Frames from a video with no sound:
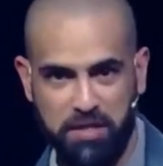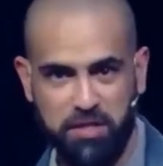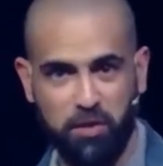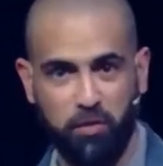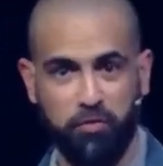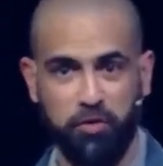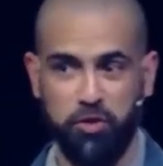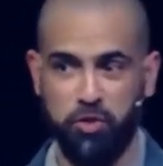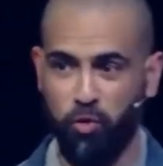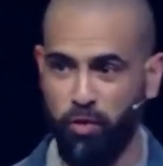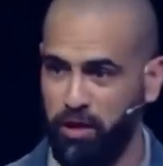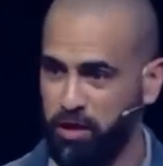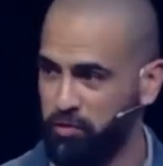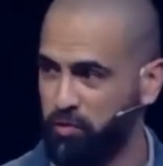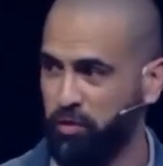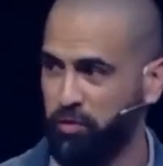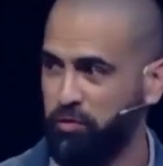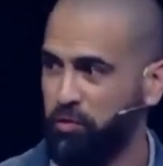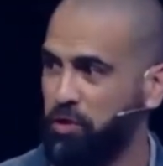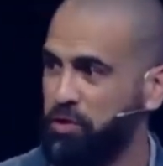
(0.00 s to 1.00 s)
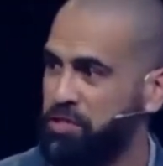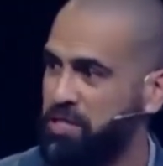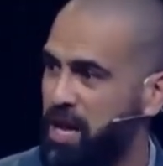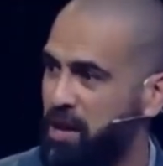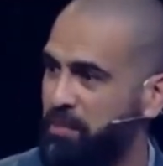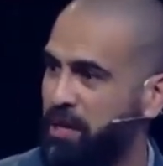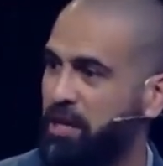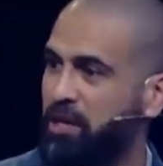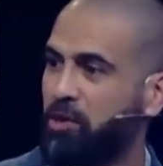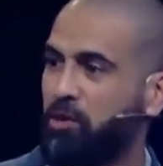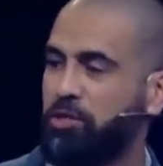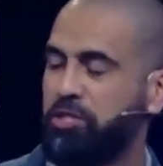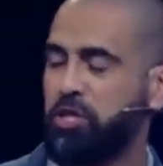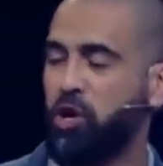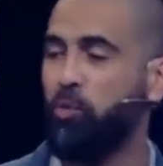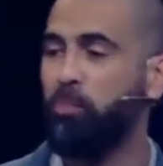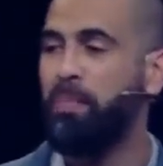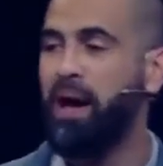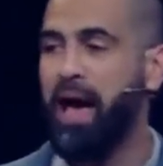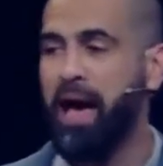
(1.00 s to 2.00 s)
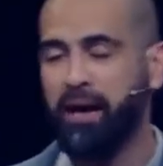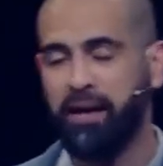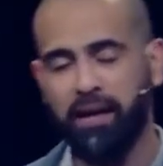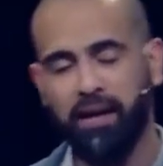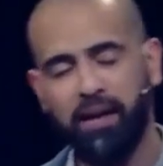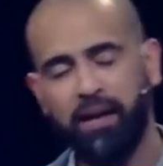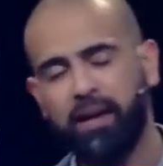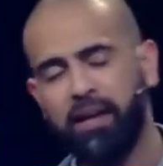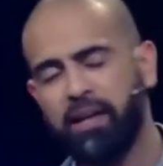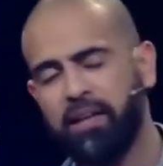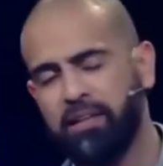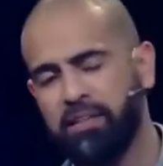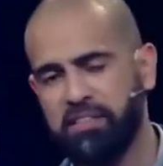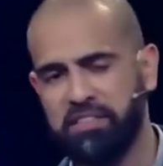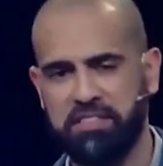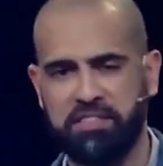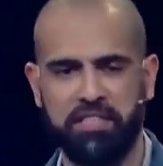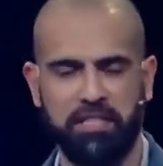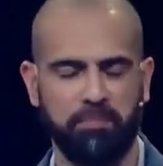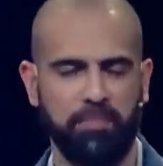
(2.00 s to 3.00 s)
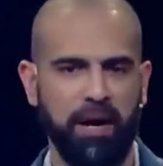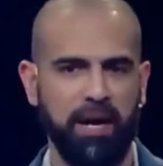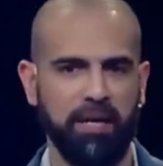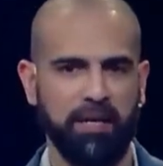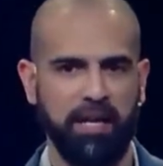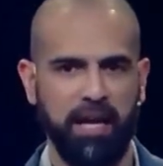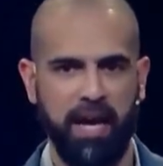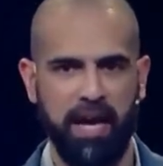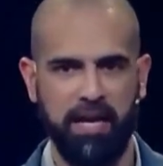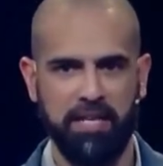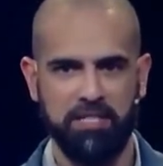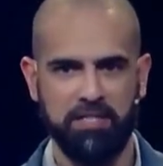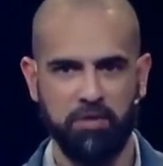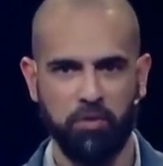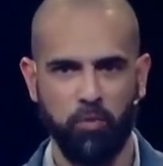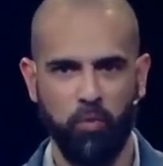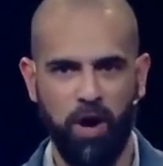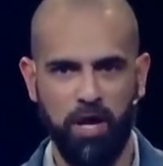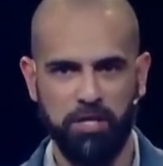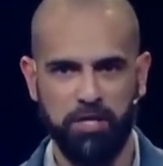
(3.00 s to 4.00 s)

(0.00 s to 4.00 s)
So if you're joining us for the first time, I encourage you to go back, listen to the podcast, or watch